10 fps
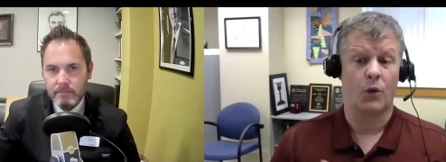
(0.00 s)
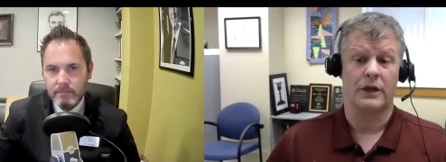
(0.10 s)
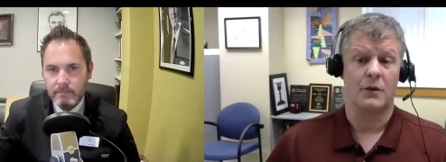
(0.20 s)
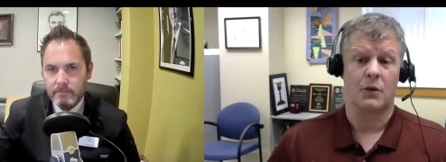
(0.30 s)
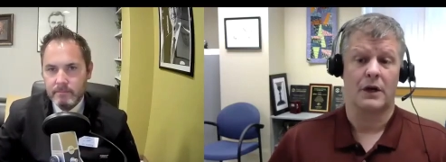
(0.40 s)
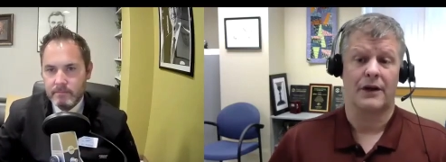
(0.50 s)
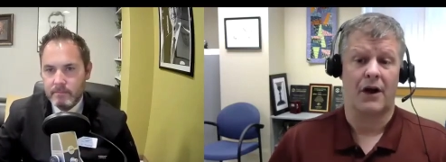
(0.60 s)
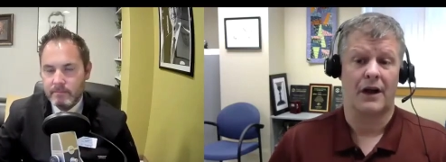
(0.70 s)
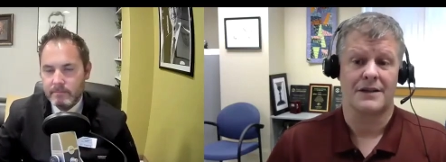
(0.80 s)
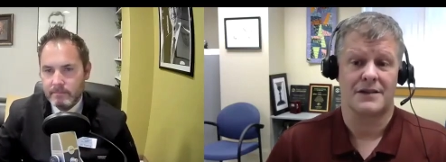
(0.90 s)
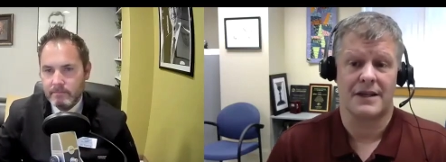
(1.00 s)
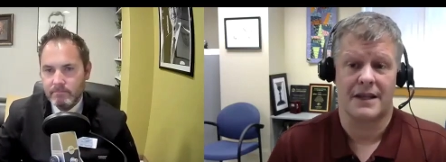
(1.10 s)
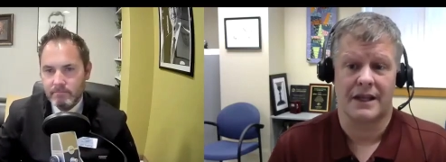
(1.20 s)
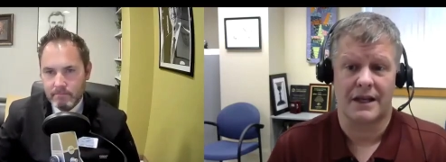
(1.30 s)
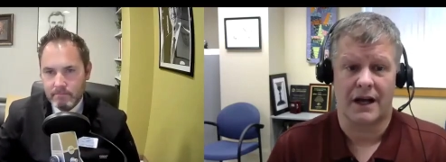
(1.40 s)
Speaker 1: only one, honestly,
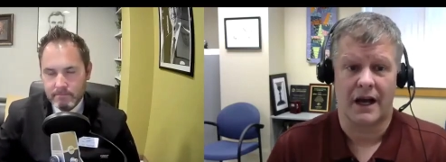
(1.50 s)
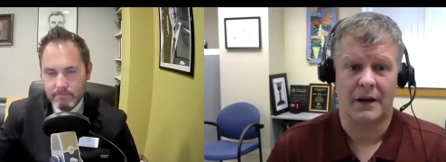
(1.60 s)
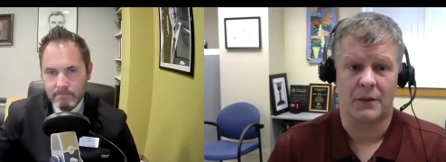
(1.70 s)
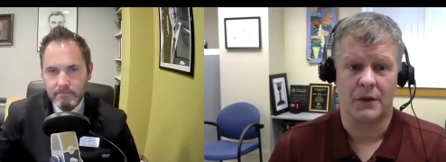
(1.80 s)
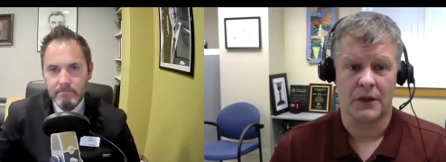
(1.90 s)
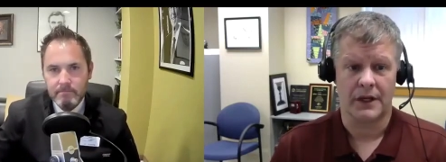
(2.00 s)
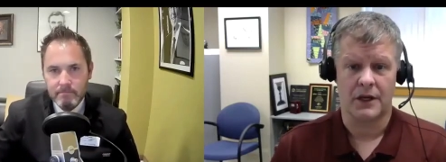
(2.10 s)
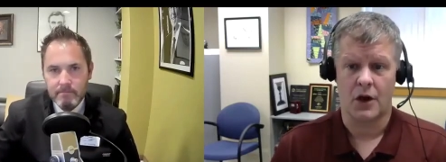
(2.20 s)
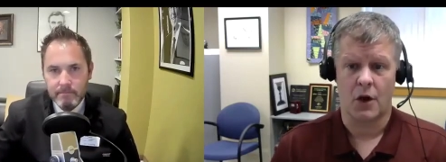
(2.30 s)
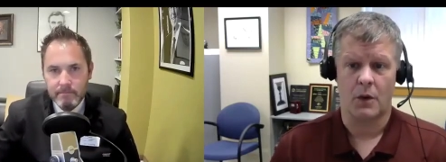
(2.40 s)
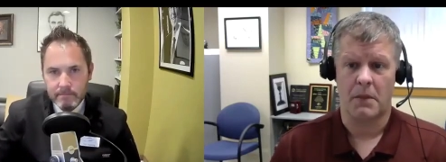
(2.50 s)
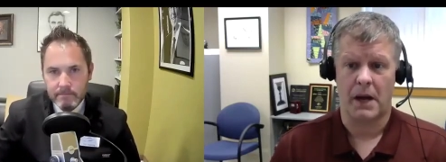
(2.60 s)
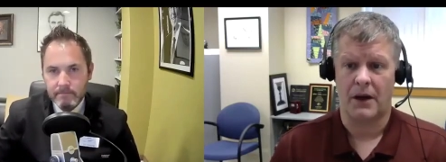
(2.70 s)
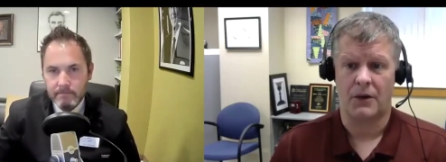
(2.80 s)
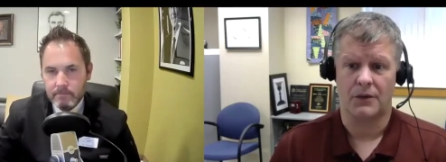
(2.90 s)
that I really know
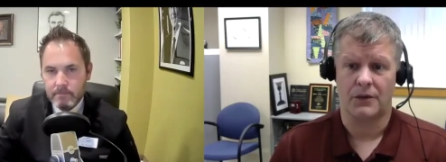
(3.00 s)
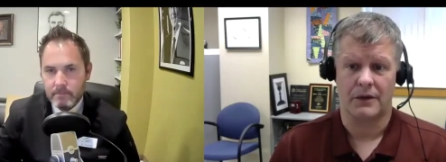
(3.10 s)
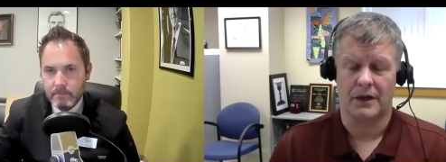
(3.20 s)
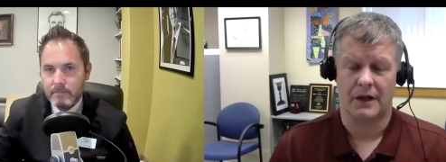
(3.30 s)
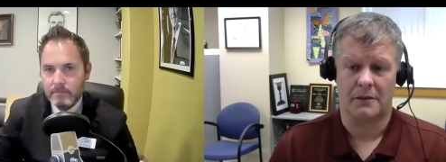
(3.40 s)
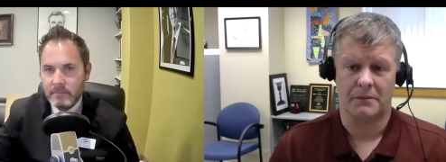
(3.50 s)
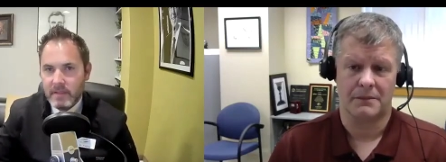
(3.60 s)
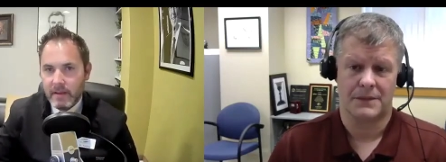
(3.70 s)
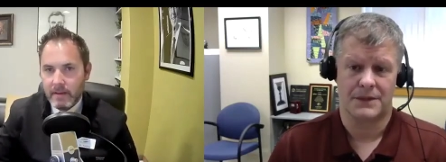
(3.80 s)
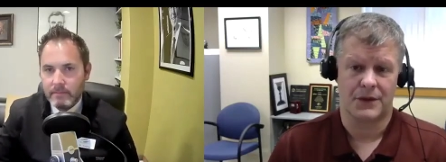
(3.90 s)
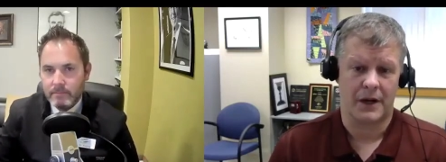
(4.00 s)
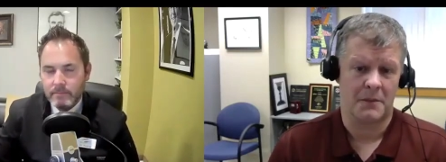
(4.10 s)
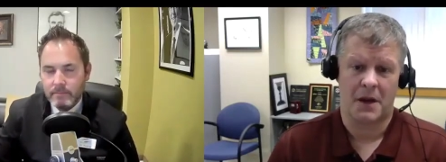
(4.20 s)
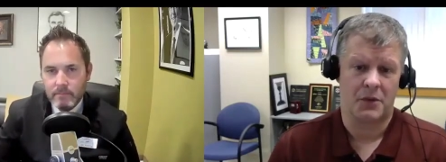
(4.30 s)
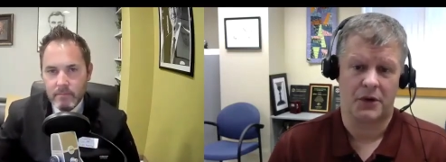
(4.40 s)
about. Um, yeah. So
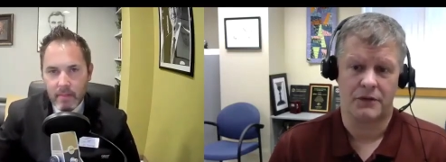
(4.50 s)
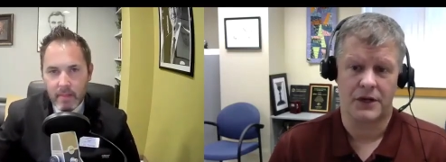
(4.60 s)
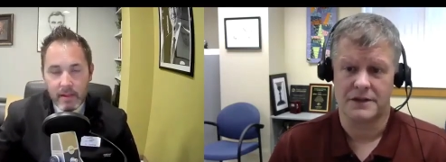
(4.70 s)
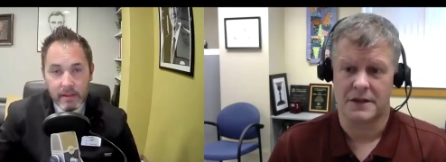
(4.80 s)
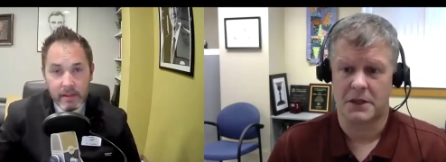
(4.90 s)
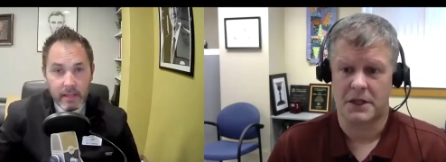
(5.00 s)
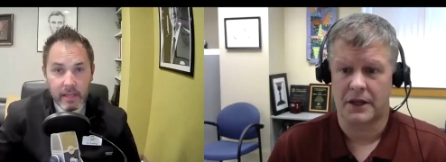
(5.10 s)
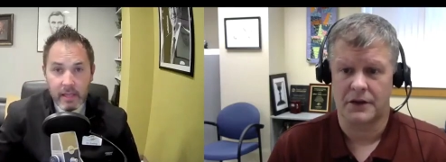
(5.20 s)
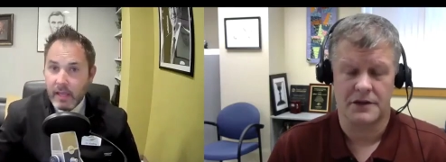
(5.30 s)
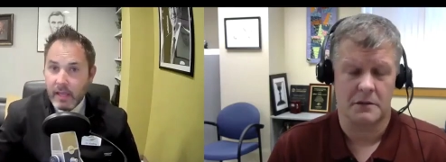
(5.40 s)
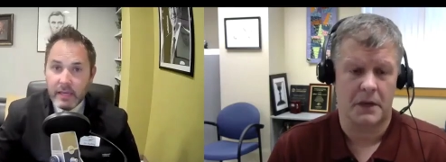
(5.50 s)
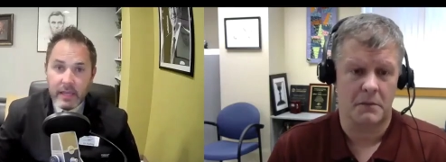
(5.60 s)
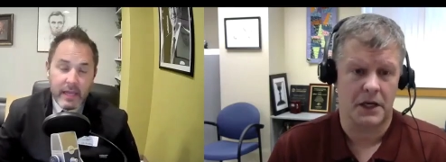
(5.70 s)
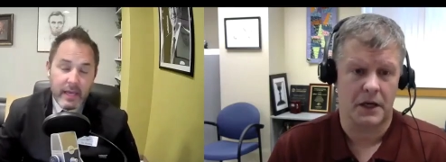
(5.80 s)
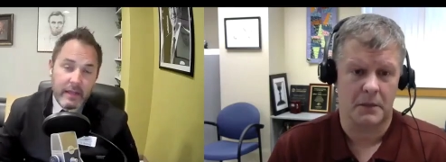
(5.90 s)
I'm not privy to some of the others. And,
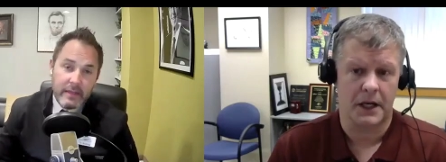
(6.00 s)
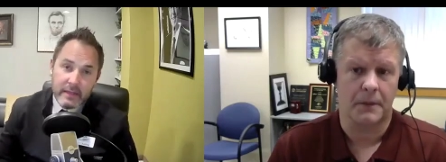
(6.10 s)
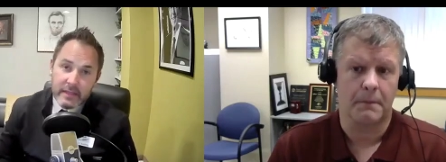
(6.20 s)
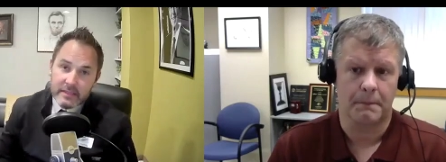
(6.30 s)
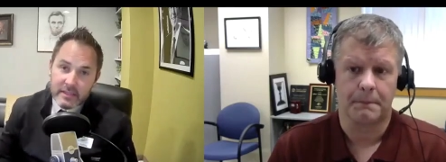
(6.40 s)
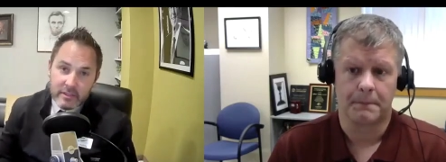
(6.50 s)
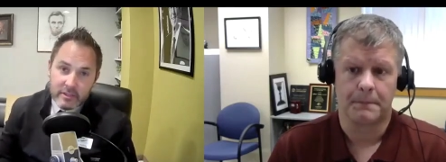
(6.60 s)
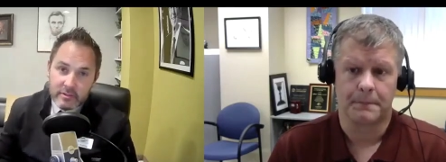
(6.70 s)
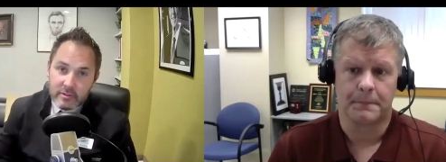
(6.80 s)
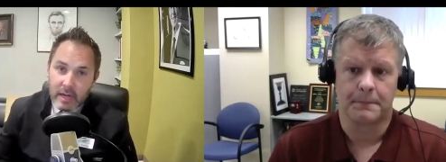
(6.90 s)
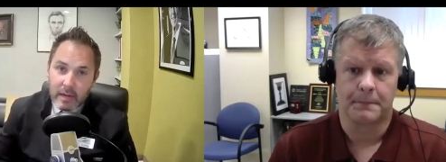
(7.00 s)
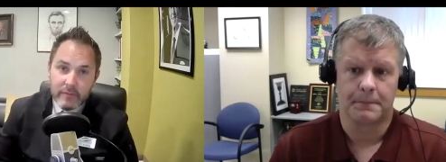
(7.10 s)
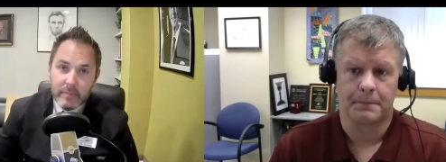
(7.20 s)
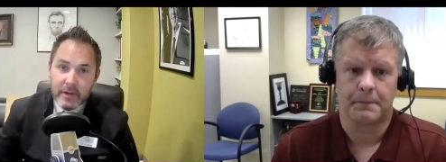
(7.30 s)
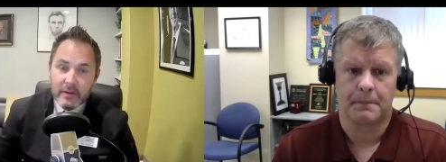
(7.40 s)
Speaker 2: and I think that's a good drop
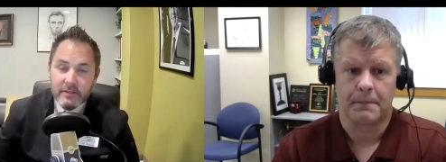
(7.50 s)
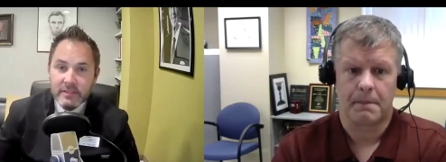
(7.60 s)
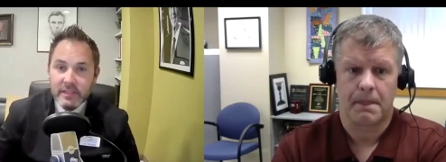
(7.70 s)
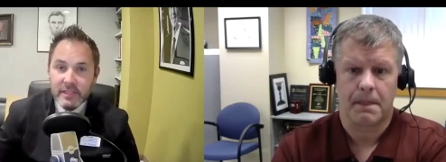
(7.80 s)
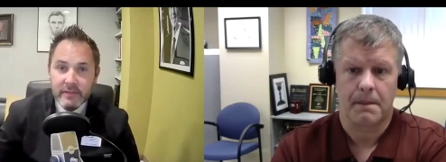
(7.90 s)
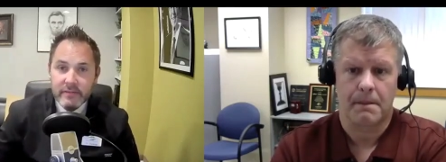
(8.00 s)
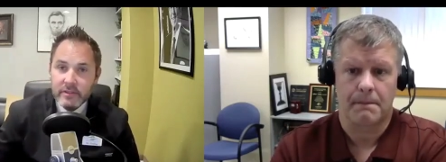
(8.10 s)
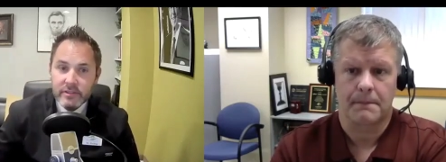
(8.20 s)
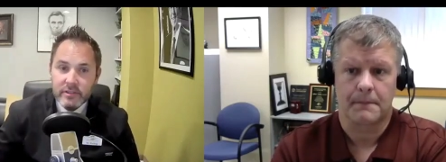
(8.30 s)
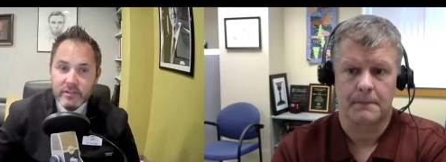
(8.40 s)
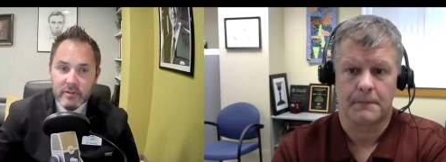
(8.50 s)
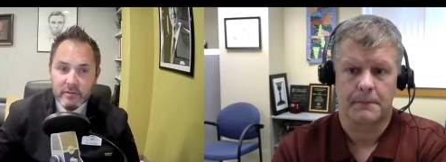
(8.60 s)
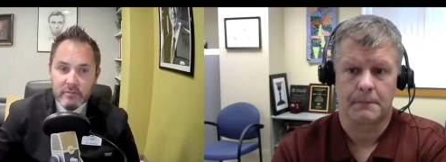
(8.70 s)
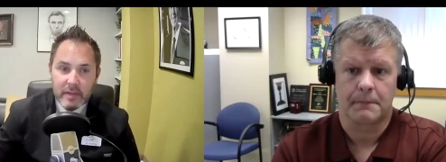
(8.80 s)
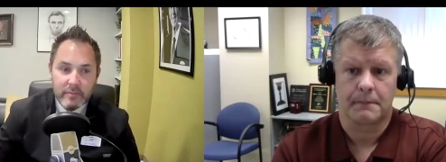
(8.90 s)
for parents to give their
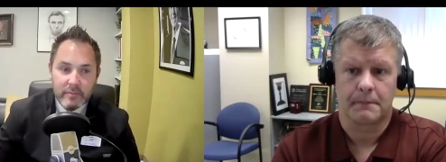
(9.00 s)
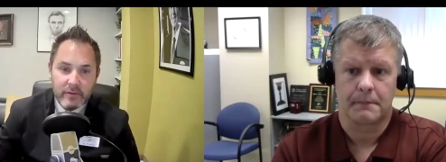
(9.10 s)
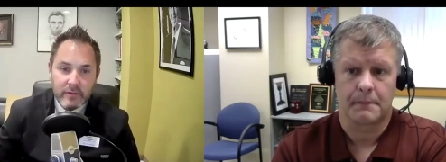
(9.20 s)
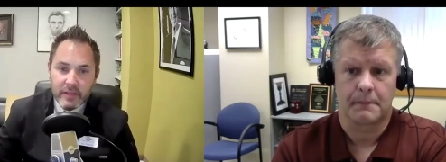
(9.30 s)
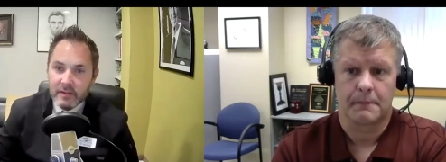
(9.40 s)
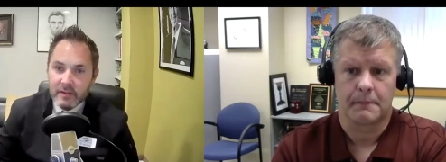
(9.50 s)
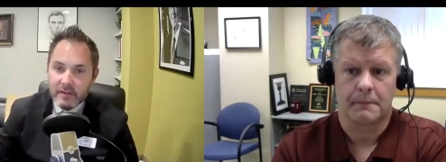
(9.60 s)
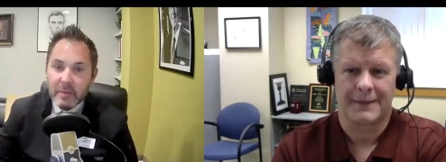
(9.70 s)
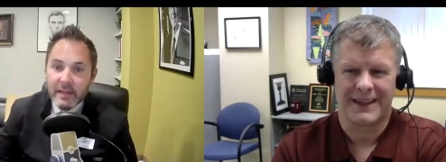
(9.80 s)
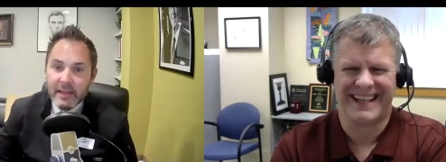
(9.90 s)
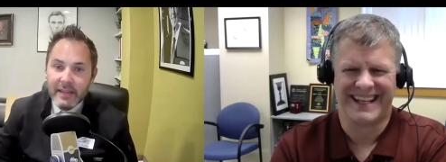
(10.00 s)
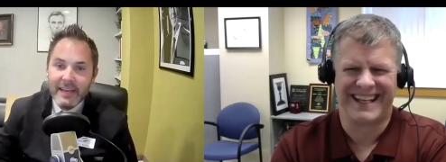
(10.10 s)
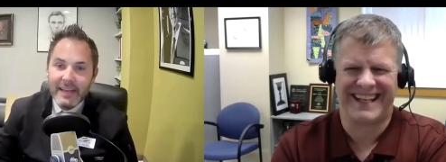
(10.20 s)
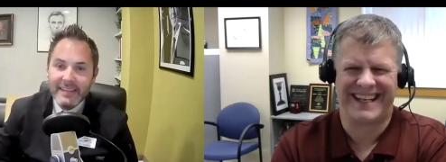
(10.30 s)
children right before they go to bed at